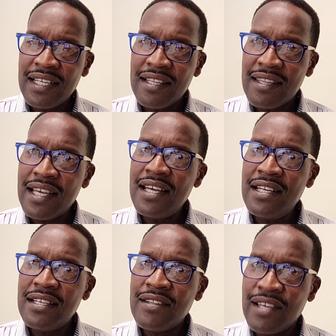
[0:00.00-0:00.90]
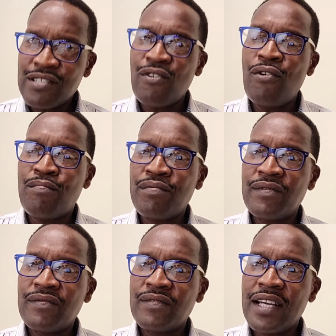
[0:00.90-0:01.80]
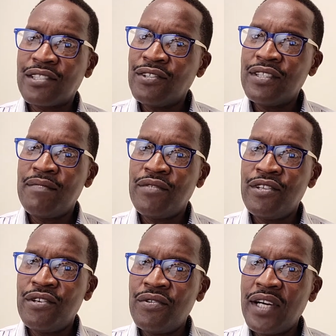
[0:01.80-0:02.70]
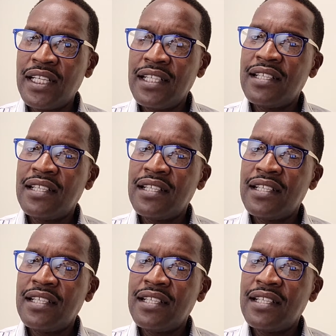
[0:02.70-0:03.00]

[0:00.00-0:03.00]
then there's hope. I told him, "You know what?